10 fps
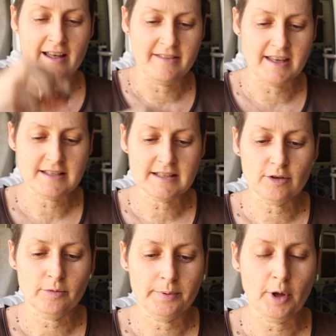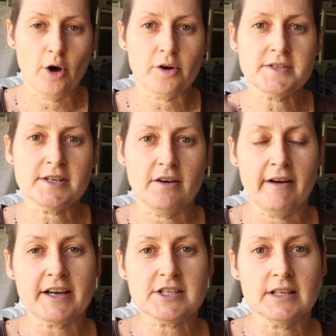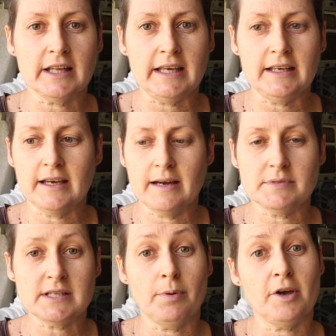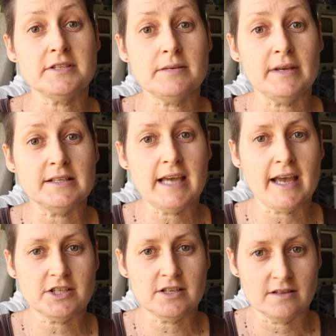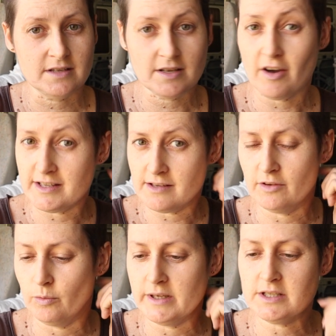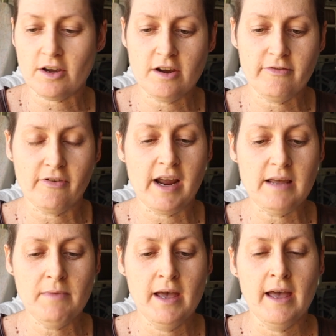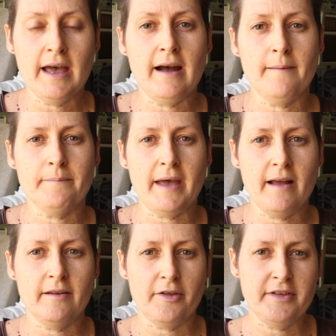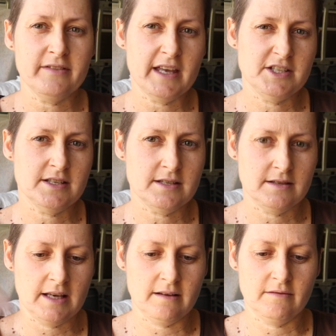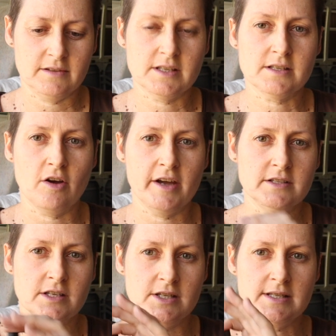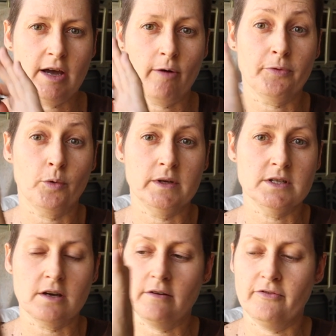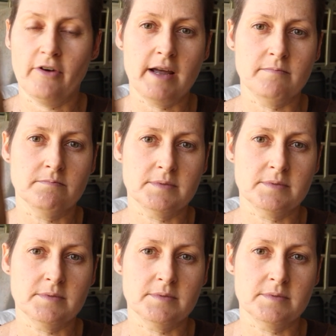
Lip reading: These little blocks are actually supposed to be attached to the sides of the window frame, and I think they're designed to just help the window frame